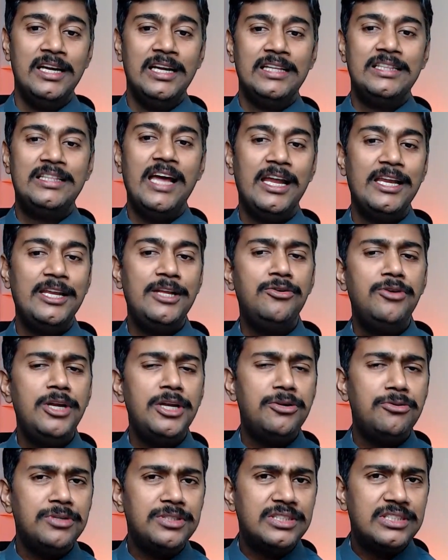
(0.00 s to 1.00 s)
then you
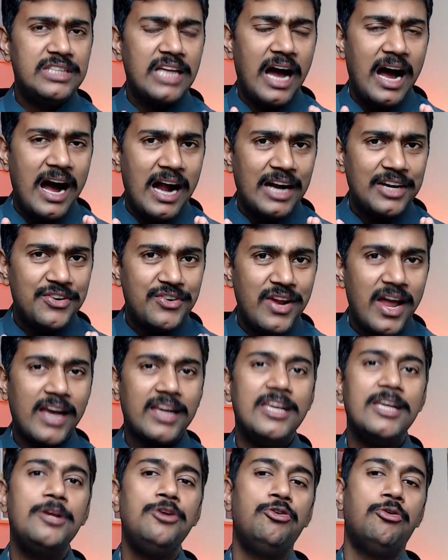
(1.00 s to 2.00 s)
need to start
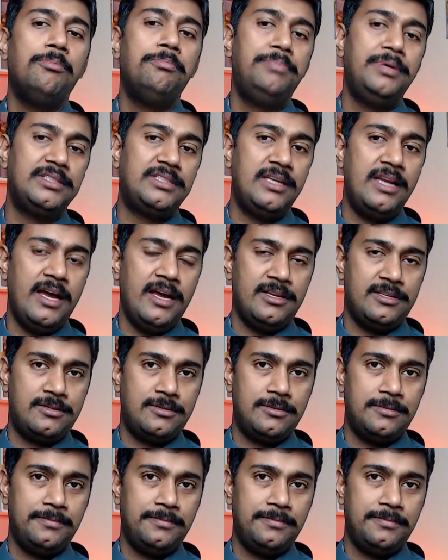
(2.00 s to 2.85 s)
tracking your business.